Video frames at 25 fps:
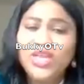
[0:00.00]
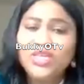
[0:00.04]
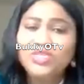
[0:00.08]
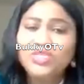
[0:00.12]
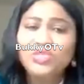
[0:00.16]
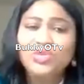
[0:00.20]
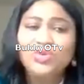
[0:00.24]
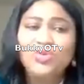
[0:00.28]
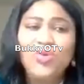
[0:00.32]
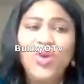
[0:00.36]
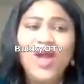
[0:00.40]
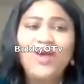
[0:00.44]

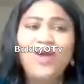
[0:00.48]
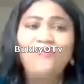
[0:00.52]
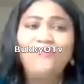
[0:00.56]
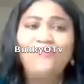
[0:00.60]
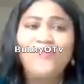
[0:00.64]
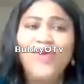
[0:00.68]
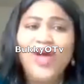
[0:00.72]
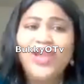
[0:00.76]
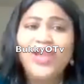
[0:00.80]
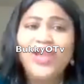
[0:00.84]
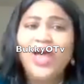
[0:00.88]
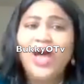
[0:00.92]
She needs to
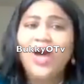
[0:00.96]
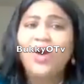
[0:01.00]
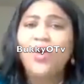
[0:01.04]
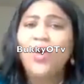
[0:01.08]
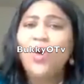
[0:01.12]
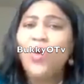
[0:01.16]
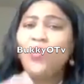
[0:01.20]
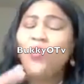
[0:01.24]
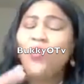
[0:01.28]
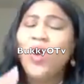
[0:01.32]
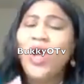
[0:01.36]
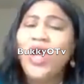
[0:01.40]
go and
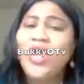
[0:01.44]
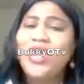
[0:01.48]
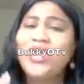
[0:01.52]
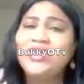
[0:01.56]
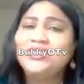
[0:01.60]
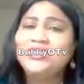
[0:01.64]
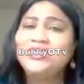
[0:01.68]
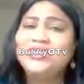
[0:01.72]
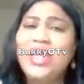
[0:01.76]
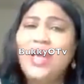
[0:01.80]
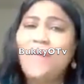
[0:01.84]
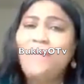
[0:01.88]
find out,
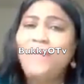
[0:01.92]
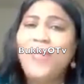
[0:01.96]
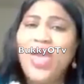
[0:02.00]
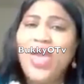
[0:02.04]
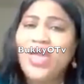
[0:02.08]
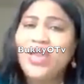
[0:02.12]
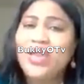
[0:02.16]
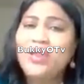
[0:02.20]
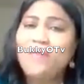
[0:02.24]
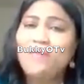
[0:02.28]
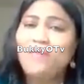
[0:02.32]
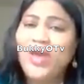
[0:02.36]
why is
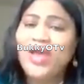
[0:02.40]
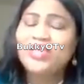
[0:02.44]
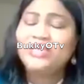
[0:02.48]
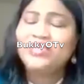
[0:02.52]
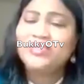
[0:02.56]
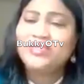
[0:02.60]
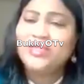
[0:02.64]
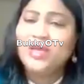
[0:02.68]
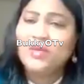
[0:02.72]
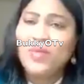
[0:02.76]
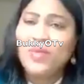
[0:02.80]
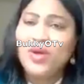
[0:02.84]
there pain
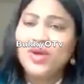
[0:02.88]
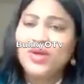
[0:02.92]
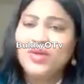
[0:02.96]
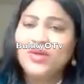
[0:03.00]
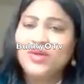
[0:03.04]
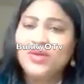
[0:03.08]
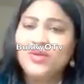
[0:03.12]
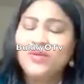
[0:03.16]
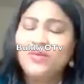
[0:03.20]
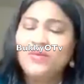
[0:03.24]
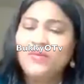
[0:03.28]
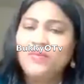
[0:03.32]
in my
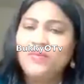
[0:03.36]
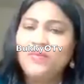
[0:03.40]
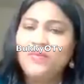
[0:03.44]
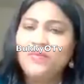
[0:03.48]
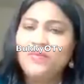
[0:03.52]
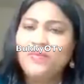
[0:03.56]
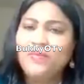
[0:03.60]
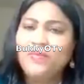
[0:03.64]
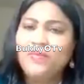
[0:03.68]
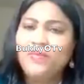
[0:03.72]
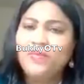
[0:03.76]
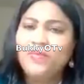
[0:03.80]
stomach?
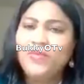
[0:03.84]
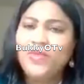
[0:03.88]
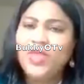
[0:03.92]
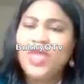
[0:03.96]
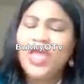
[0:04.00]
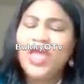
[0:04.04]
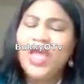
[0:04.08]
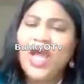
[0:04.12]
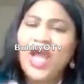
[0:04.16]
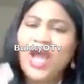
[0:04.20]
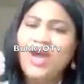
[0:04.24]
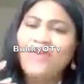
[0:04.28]

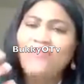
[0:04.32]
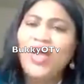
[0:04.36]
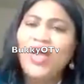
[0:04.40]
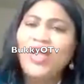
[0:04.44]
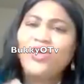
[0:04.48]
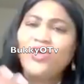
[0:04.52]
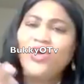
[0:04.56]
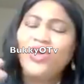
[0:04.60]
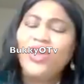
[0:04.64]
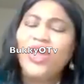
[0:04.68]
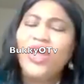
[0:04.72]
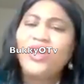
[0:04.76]

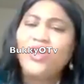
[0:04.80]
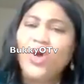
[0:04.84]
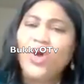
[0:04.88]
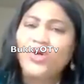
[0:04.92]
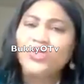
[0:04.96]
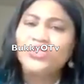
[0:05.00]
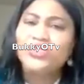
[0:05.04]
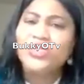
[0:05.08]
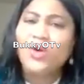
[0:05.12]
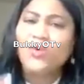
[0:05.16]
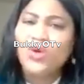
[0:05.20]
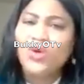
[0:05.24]
Have I
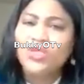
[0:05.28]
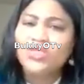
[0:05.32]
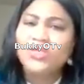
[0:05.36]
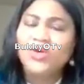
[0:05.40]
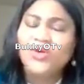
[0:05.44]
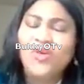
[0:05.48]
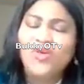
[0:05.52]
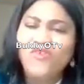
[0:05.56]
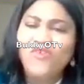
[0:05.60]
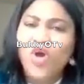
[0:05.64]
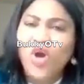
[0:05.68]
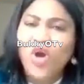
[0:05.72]
got an ulcer?
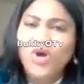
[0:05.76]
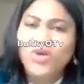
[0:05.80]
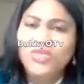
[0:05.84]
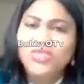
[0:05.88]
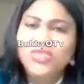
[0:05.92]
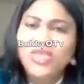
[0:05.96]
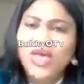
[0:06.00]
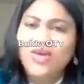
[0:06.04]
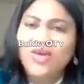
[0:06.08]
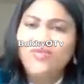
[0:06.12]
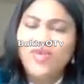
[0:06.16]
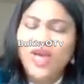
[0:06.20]
What sort of
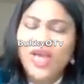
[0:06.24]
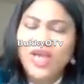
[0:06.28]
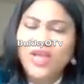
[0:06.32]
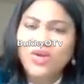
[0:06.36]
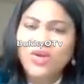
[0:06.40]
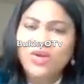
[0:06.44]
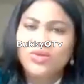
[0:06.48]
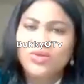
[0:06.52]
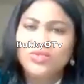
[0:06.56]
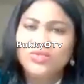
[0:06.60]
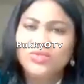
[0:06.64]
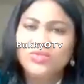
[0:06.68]
ulcer
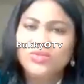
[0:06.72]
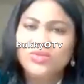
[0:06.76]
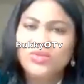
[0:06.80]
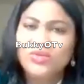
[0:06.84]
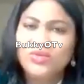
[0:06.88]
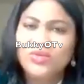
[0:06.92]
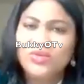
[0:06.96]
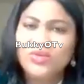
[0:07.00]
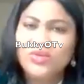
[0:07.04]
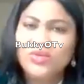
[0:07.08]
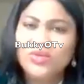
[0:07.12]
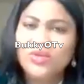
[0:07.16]
have I
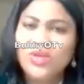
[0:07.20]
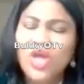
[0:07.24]
got?